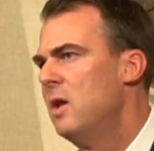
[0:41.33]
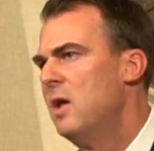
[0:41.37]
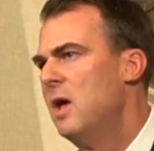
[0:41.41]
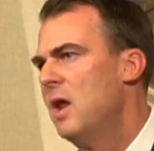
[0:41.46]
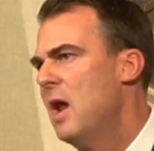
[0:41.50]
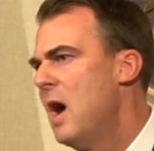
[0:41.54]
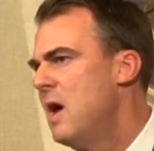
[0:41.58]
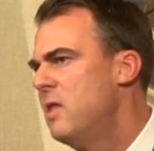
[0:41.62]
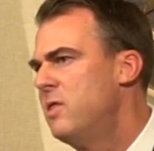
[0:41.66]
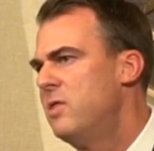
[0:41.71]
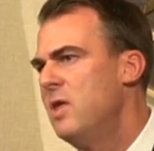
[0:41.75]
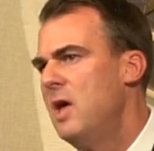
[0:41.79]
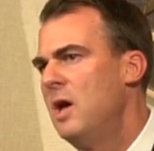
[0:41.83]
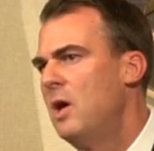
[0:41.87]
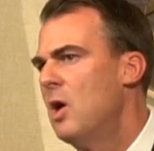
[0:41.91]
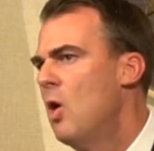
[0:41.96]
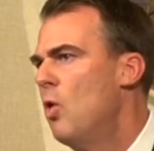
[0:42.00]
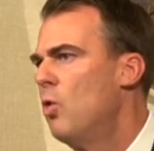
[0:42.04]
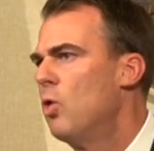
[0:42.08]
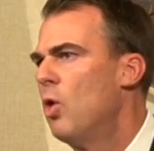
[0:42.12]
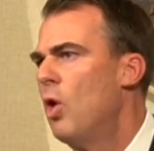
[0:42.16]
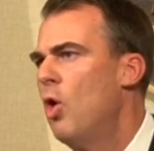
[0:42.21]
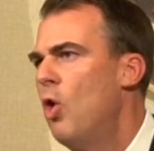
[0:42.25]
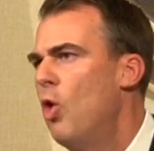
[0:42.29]
And I think
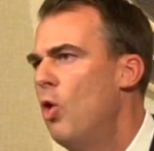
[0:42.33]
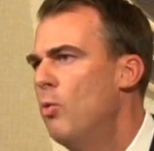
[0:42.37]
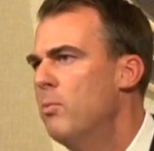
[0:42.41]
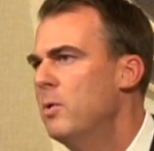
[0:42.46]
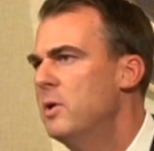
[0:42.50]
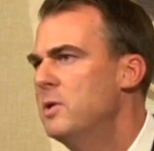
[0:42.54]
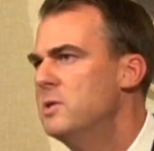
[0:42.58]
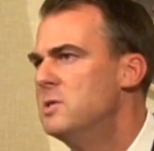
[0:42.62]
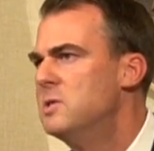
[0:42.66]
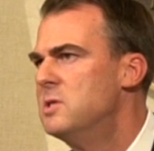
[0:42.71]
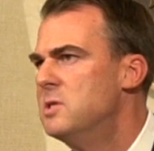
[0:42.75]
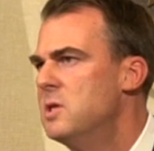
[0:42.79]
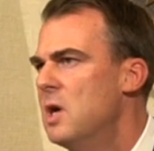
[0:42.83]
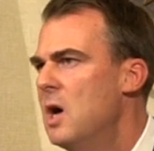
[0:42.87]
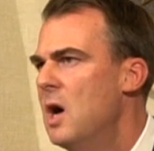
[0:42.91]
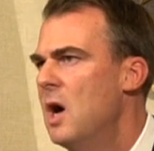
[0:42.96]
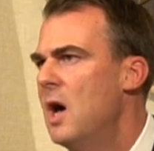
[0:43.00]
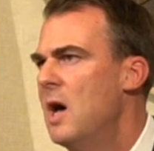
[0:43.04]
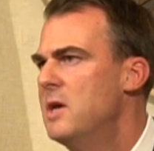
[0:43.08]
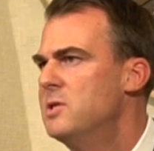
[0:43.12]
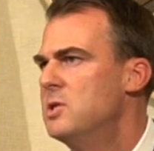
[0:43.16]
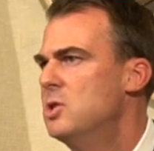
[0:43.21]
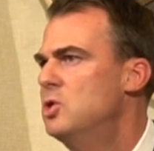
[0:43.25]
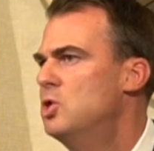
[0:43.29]
Oklahomans,
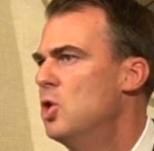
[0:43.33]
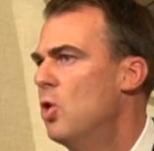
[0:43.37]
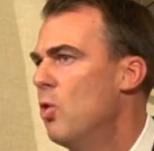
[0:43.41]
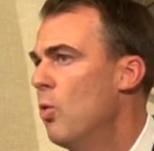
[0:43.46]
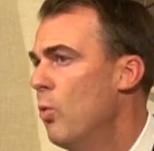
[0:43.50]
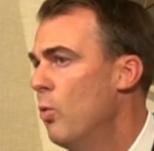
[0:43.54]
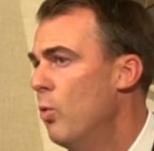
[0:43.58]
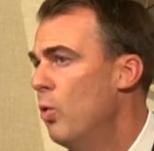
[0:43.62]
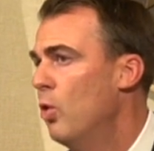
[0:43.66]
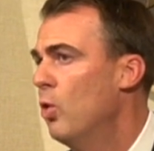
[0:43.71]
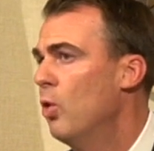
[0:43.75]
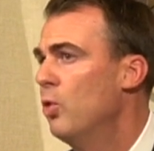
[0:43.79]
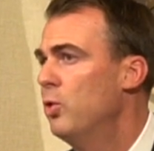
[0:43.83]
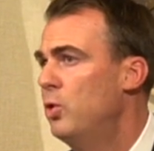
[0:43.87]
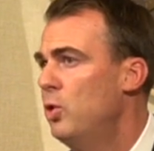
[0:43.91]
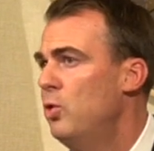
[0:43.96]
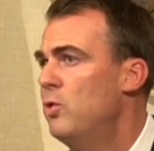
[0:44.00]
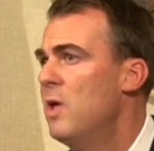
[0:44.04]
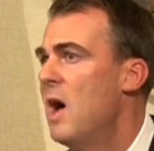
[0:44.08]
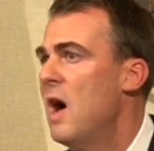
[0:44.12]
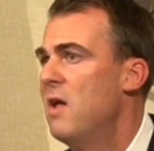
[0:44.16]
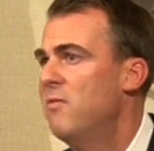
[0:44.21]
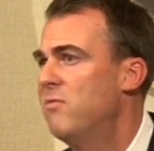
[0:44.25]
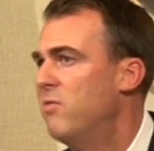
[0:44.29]
as a general rule, do
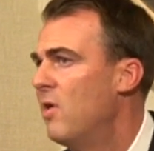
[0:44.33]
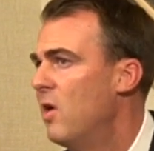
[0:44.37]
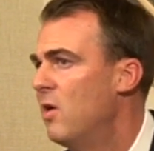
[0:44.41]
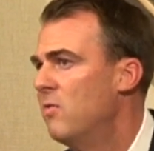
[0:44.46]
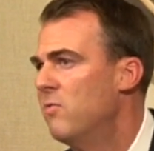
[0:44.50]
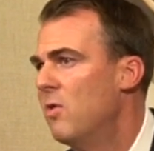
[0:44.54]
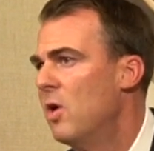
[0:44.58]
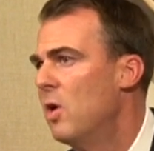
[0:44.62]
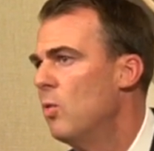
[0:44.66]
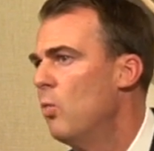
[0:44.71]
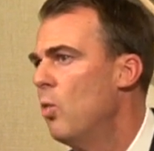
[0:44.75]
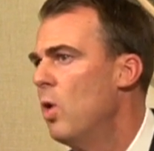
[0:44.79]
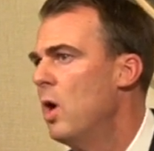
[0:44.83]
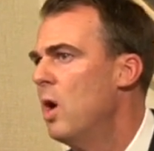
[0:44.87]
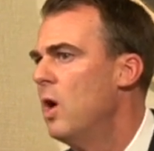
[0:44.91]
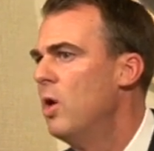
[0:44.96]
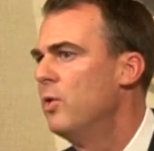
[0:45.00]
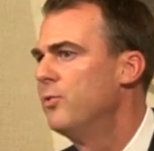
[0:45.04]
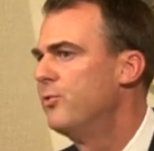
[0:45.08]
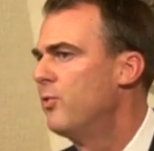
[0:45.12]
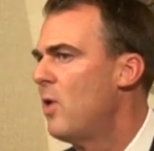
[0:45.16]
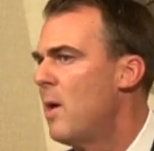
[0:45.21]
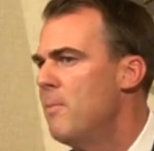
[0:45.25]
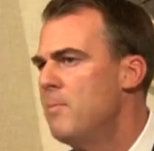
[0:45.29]
that very, very well.
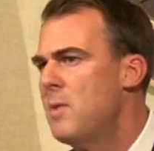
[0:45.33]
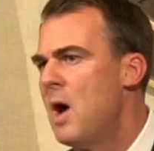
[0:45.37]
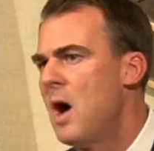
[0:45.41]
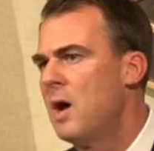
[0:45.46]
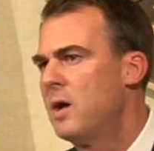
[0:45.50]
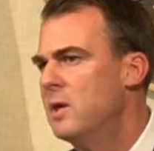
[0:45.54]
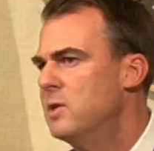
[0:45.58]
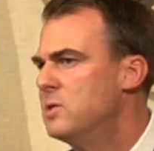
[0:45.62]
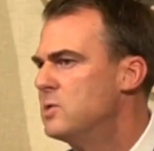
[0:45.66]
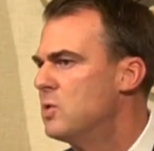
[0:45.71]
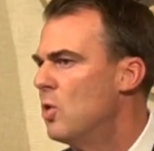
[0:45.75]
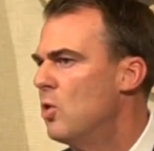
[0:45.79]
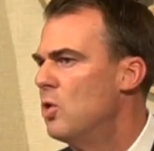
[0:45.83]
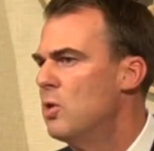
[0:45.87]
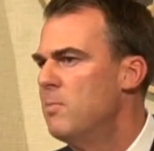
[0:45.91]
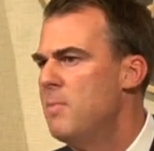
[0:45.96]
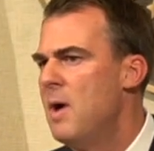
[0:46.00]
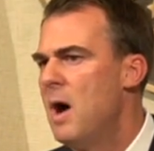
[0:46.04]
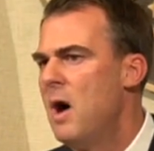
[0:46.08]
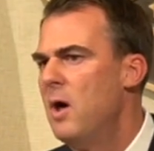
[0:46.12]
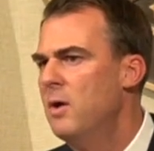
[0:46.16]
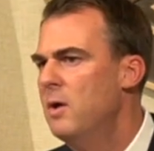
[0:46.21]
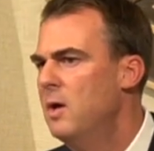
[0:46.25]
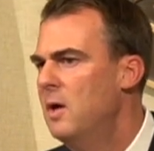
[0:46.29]
So I'm not concerned
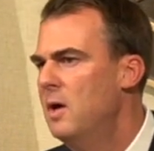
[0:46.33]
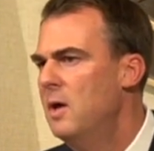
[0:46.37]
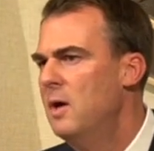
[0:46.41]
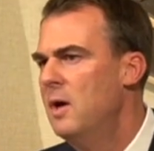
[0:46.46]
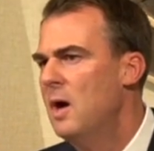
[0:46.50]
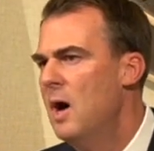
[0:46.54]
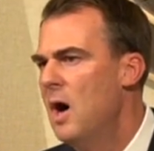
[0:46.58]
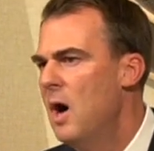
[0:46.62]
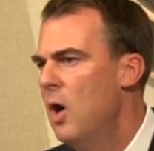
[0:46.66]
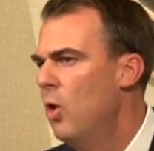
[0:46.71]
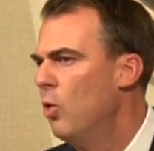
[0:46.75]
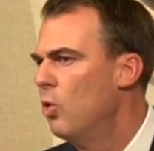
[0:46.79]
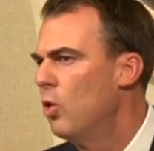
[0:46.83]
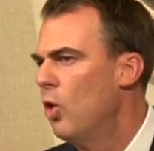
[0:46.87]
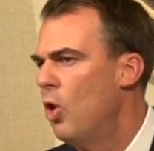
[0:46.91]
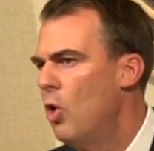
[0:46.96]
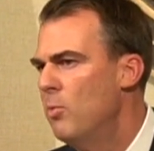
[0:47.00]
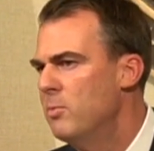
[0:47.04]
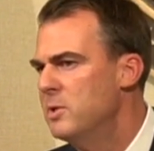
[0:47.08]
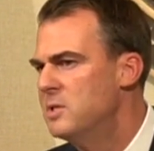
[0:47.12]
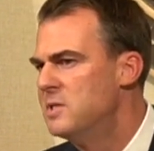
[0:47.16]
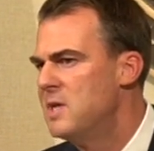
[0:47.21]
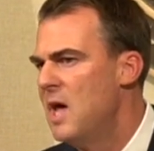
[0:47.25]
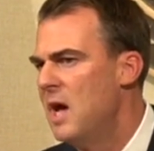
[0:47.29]
about
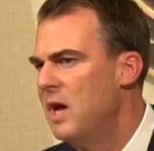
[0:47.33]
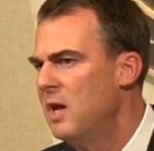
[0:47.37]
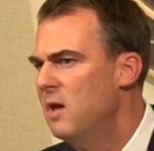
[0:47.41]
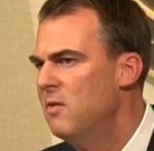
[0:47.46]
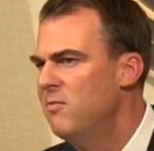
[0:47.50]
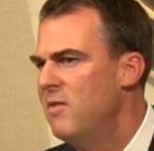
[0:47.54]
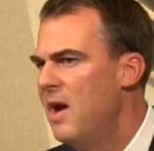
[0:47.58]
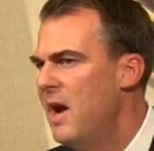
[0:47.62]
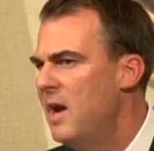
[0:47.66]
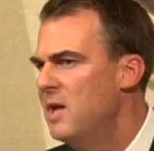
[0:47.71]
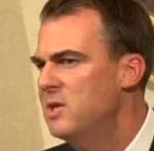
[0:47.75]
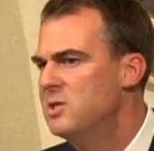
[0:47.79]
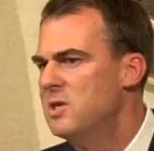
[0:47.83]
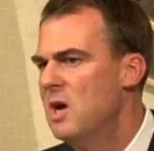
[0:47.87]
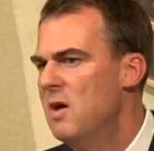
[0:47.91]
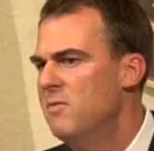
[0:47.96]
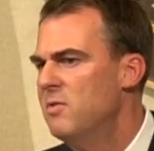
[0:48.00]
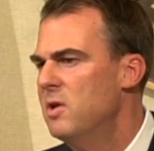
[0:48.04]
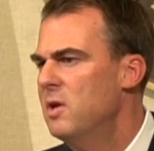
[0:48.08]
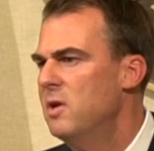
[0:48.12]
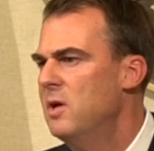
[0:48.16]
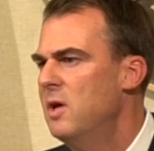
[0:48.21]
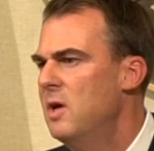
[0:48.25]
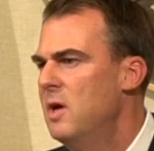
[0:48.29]
Oklahomans taking advantage of
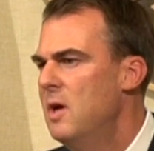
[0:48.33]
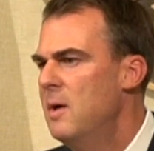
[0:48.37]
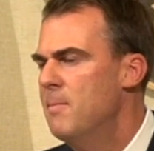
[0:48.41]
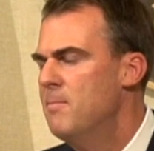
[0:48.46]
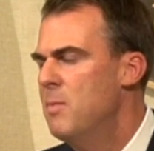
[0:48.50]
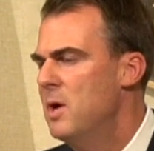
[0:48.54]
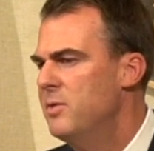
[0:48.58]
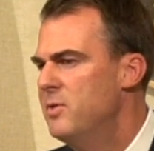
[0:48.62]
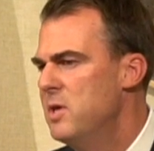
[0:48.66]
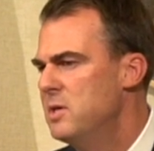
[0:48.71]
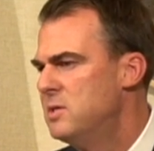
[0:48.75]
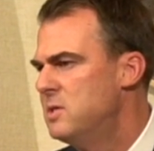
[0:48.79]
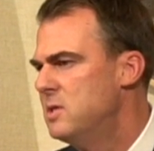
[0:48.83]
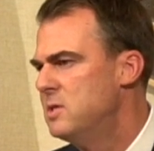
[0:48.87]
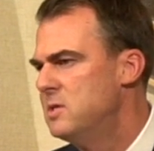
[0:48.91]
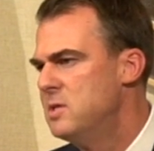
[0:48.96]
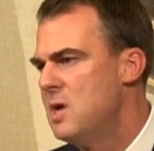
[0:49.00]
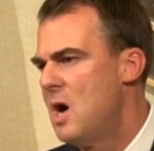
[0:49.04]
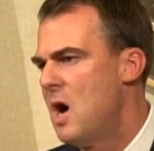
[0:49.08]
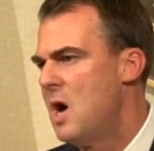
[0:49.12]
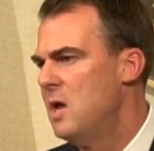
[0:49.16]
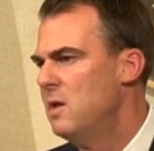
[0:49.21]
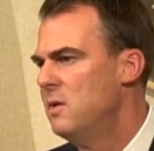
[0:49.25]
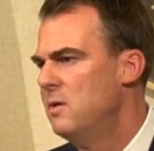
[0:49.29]
it. But this is
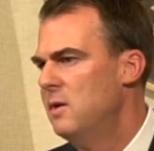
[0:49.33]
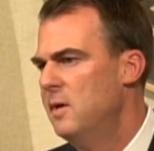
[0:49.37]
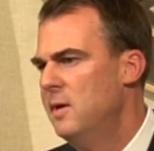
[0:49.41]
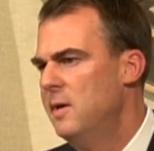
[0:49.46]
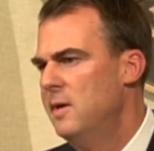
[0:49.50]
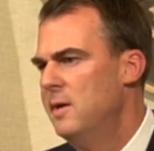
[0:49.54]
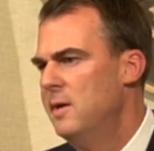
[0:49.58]
not,